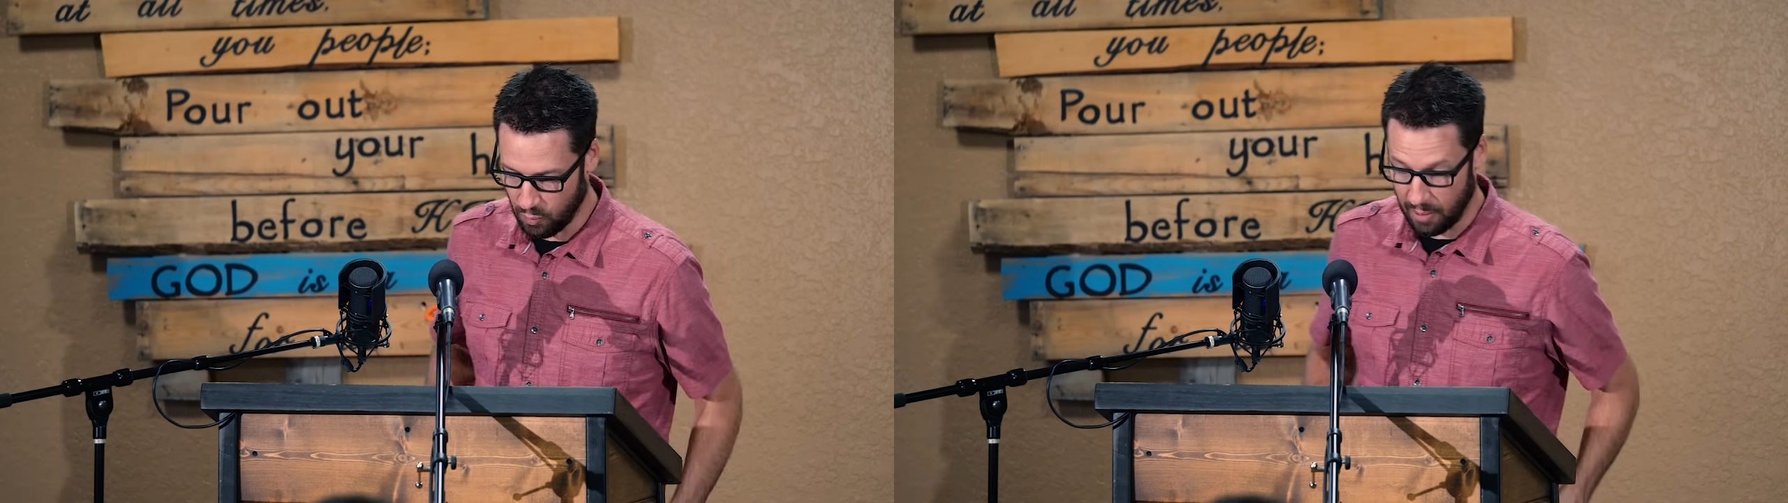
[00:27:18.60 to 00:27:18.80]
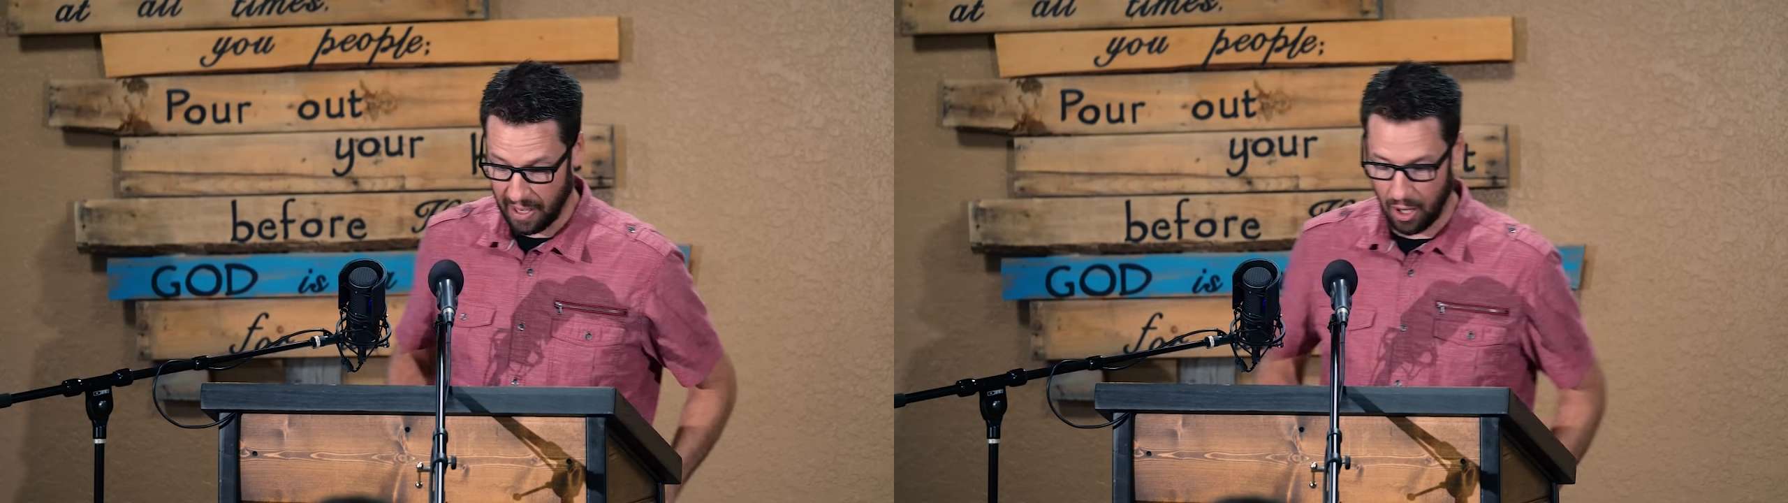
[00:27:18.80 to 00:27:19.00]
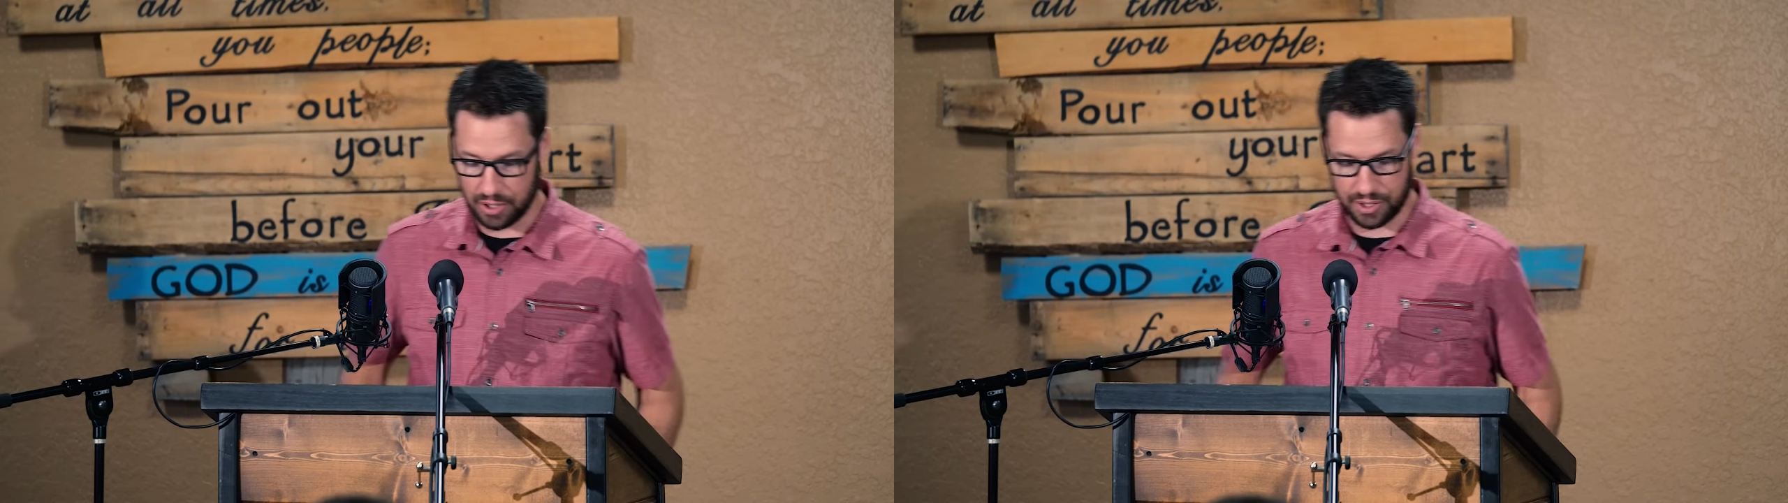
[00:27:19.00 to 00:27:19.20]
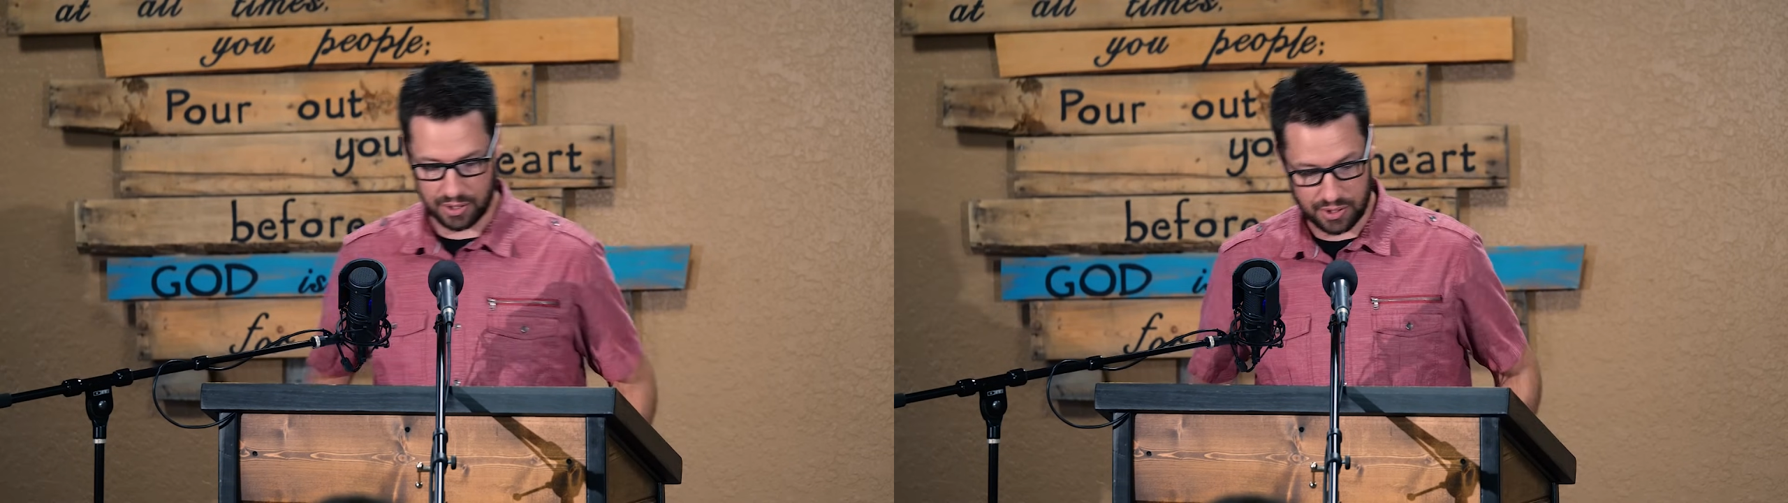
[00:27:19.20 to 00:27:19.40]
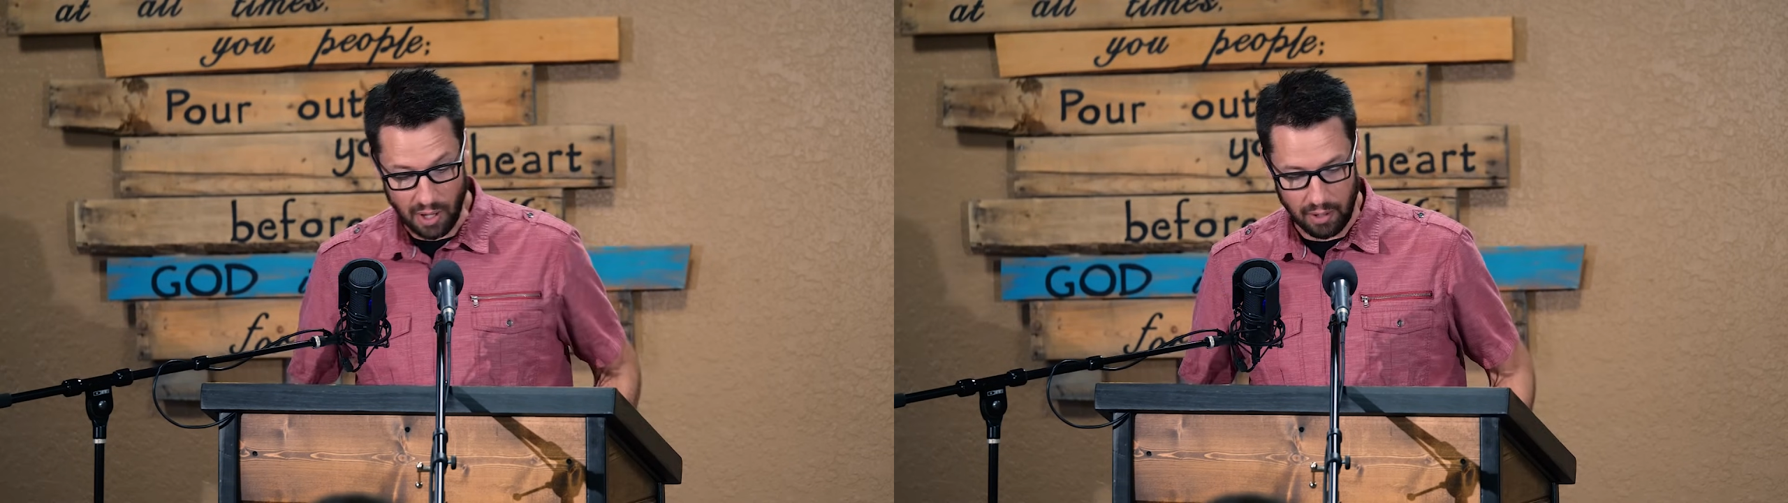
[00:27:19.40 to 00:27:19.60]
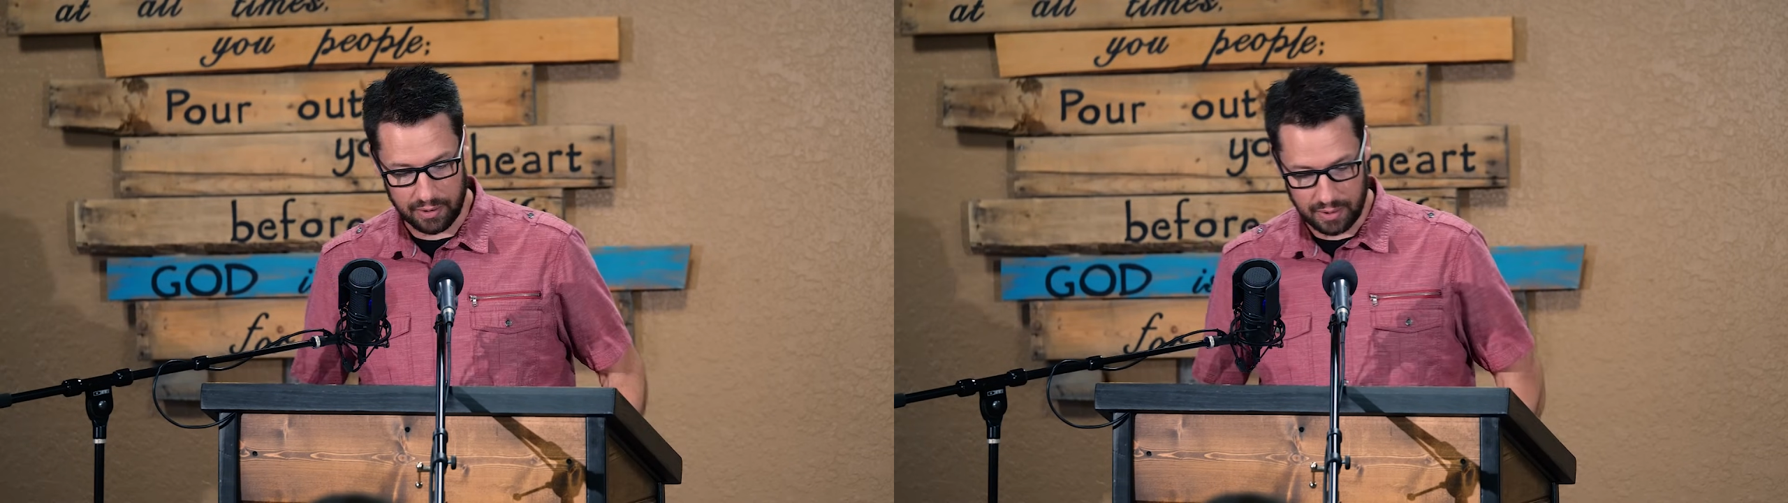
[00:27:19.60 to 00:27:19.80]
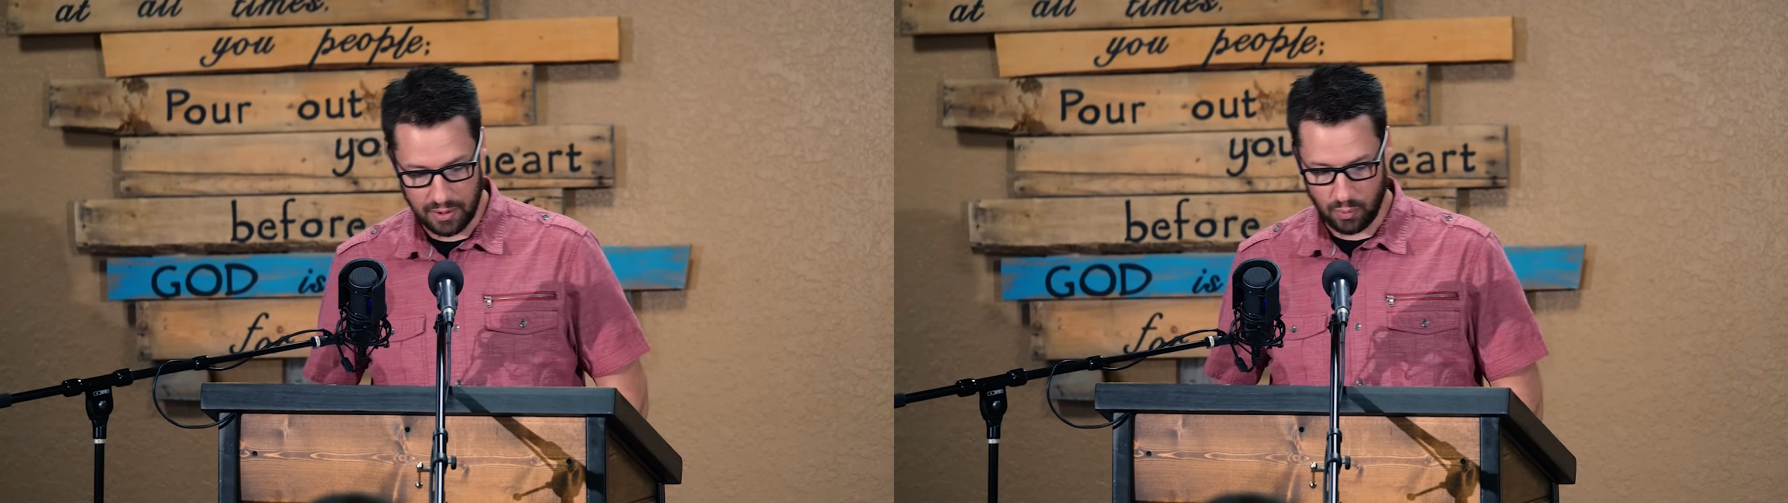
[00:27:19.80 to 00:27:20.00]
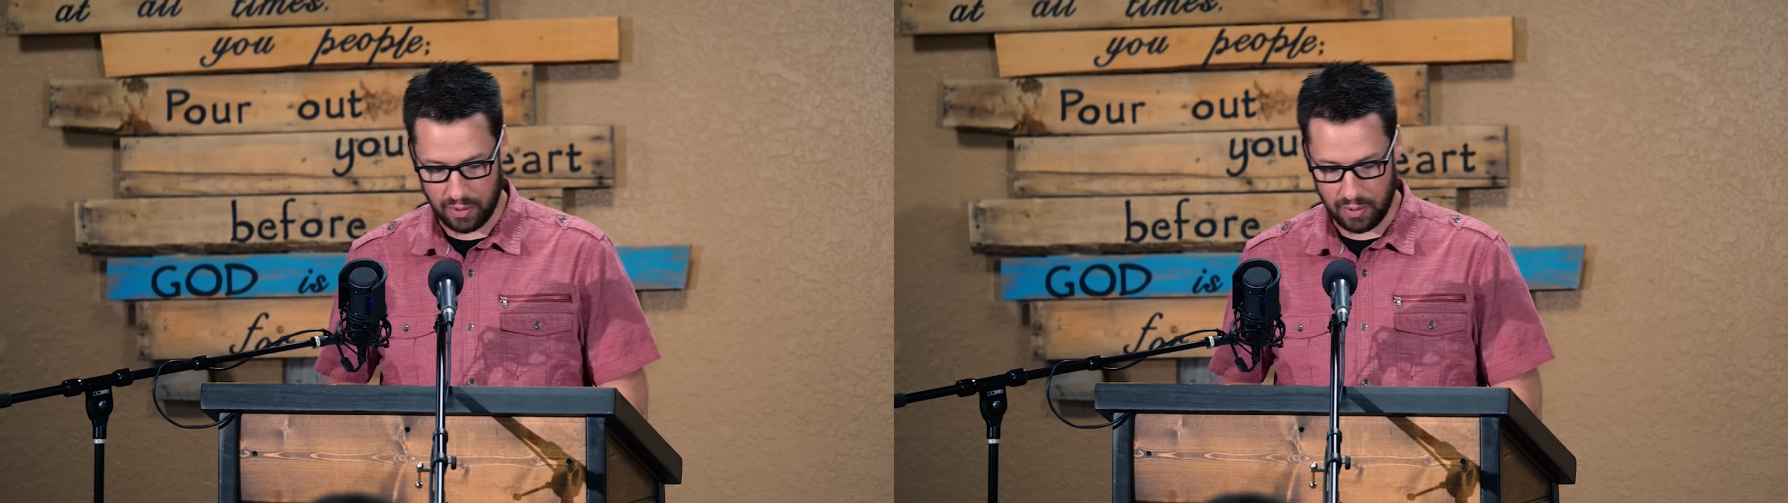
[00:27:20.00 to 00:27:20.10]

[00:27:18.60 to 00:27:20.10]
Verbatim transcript: where my heart should start